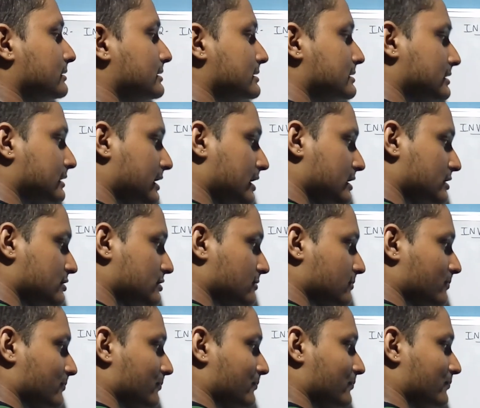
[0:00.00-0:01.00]
this range.
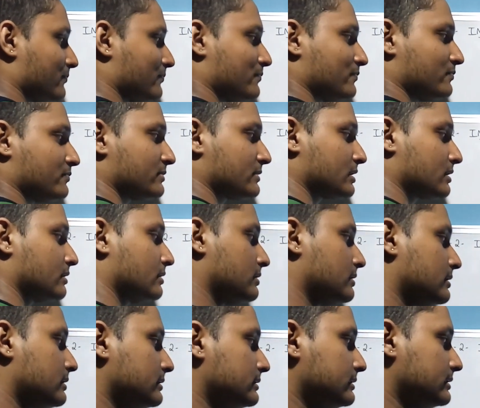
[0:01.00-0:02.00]

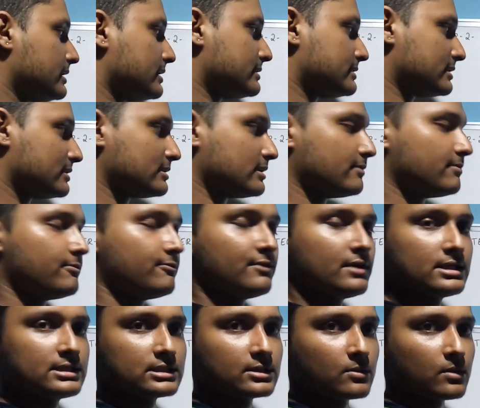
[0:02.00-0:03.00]
This is the
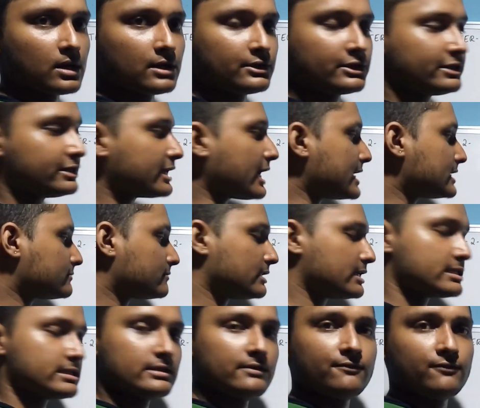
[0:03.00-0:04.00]
first quadrant as
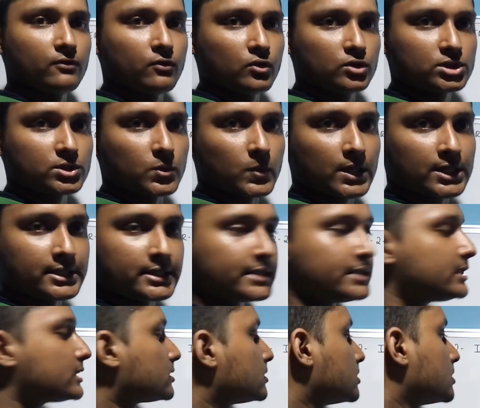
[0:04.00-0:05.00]
well as the fourth
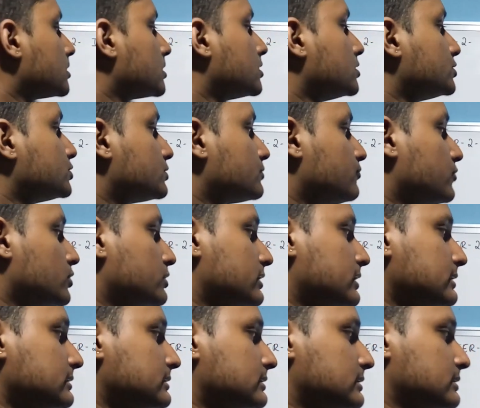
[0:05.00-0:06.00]
quadrant. So for
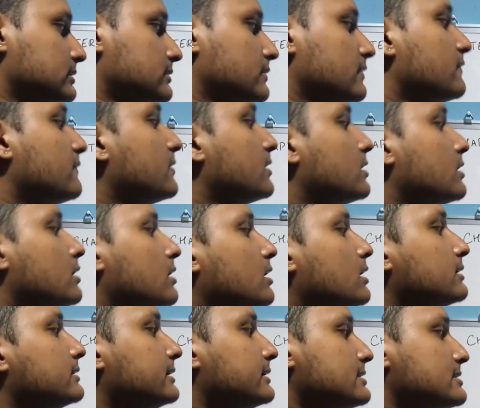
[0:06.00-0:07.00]
this,
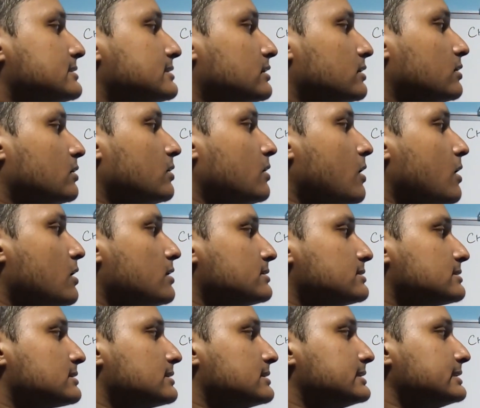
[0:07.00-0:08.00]
that is the
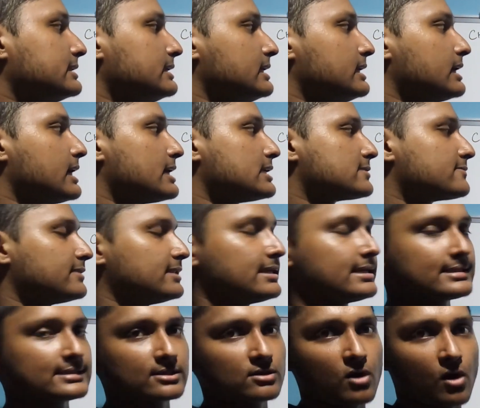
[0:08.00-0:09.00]
cos, sec as well
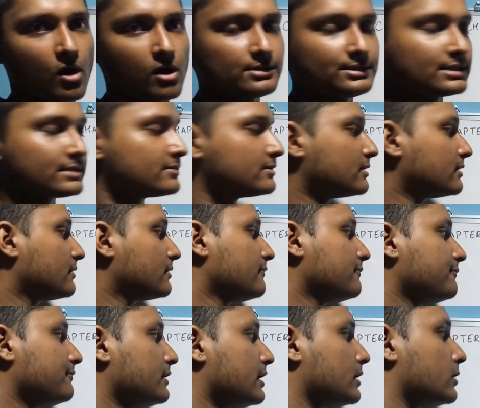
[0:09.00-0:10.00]
as cot,
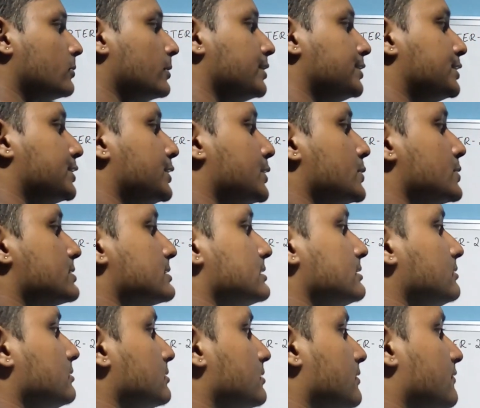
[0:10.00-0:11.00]
we are going to use
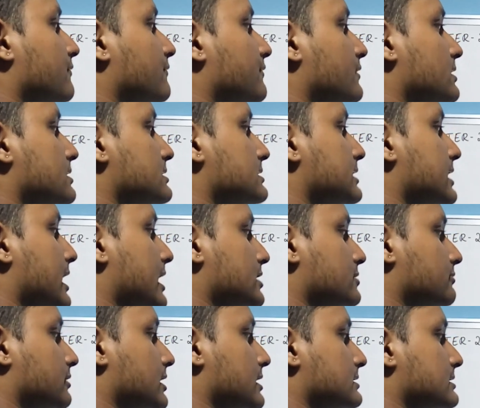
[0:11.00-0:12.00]
the first
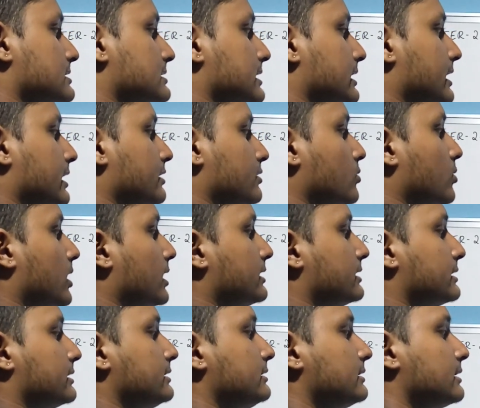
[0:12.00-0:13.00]
as well as the second
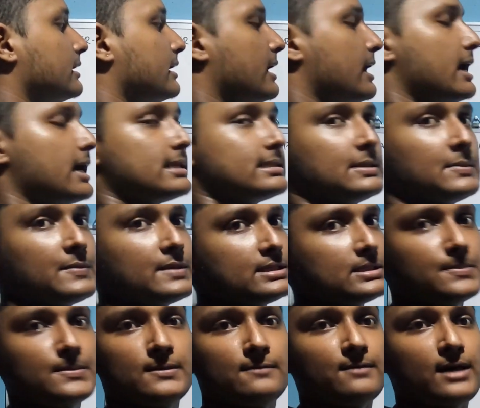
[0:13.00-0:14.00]
quadrant as a
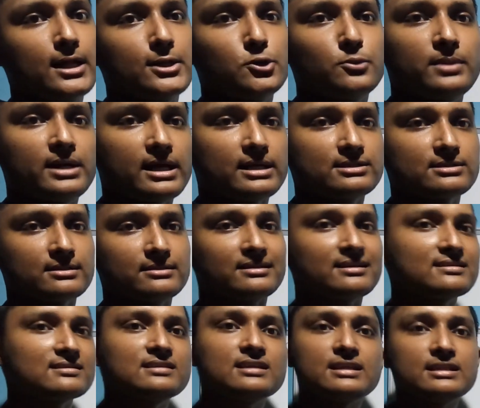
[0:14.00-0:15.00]
principal value branch.
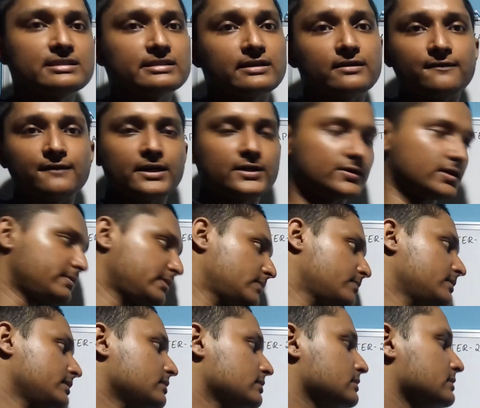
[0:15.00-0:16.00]
That is the easier way to
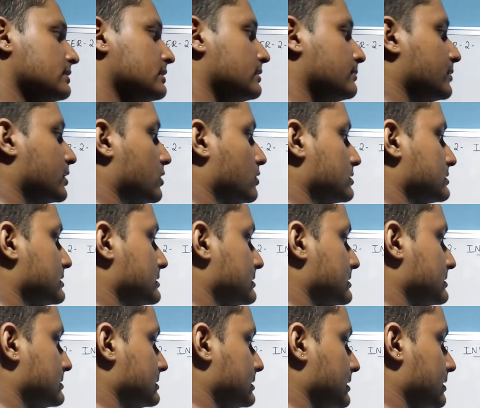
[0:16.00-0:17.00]
remember, because this
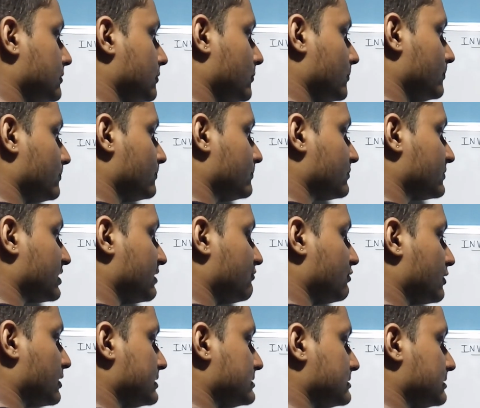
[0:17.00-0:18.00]
is 0.
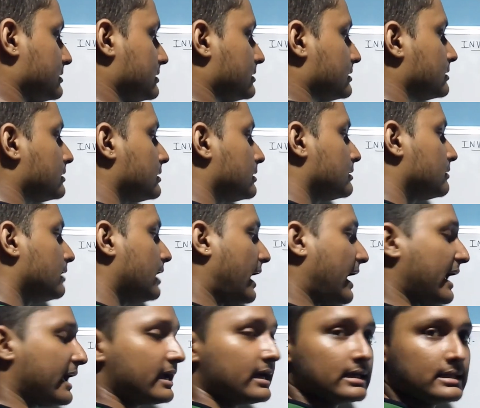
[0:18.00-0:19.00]
If you consider
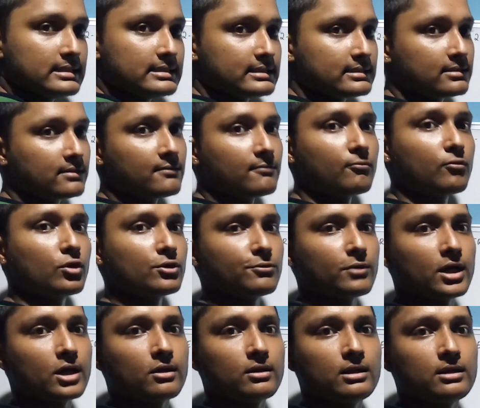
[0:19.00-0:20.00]
angles, what
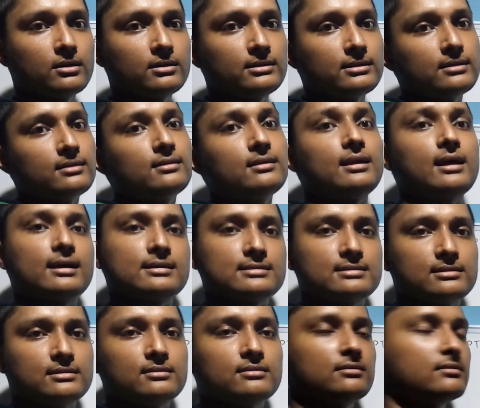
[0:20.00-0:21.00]
we have learned in
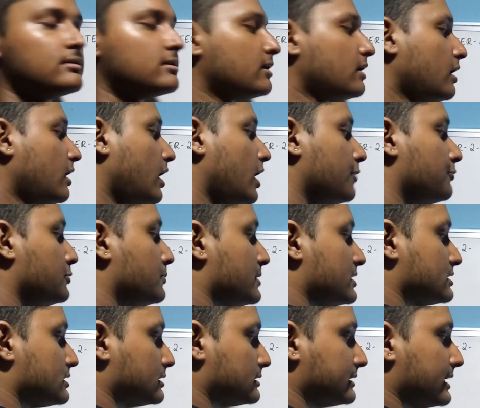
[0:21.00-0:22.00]
last year, how we
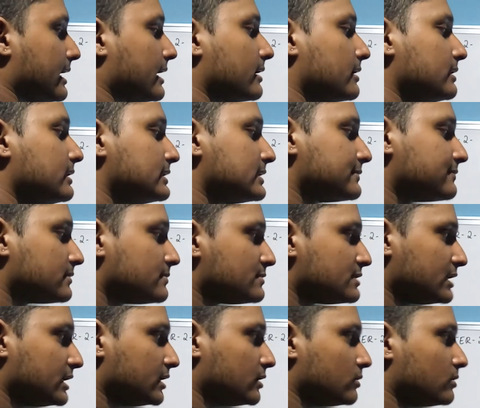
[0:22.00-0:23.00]
measured the angle, it's from
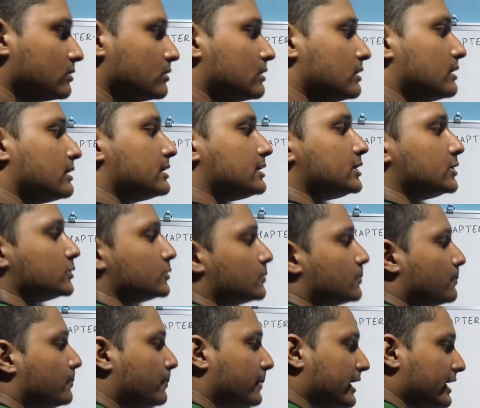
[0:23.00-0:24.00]
0
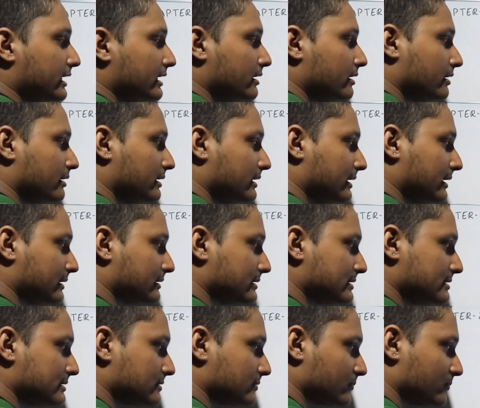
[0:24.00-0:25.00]
to pi like
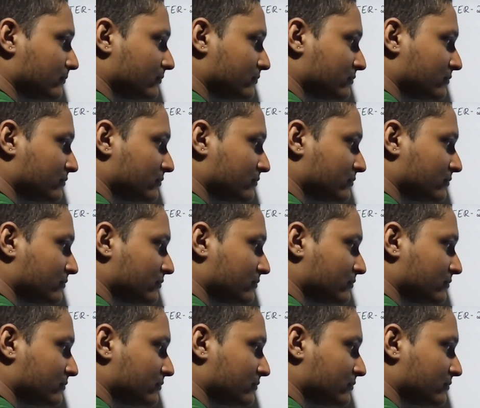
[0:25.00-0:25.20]
this,